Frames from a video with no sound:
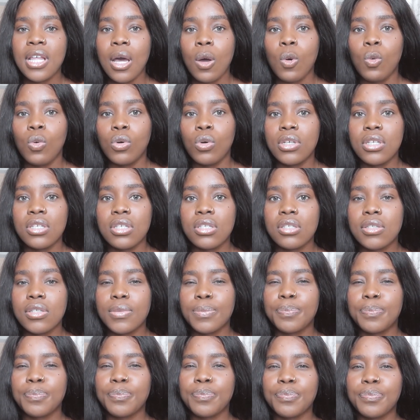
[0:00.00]
that was
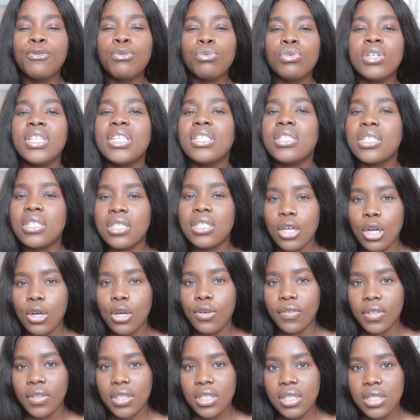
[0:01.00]
fully
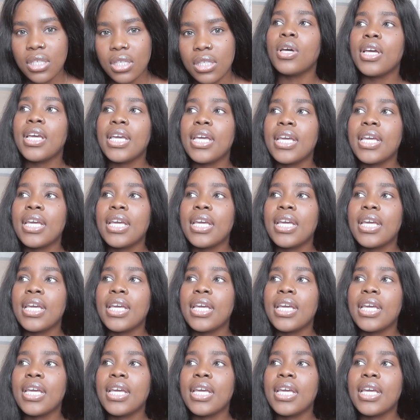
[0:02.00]
serviced.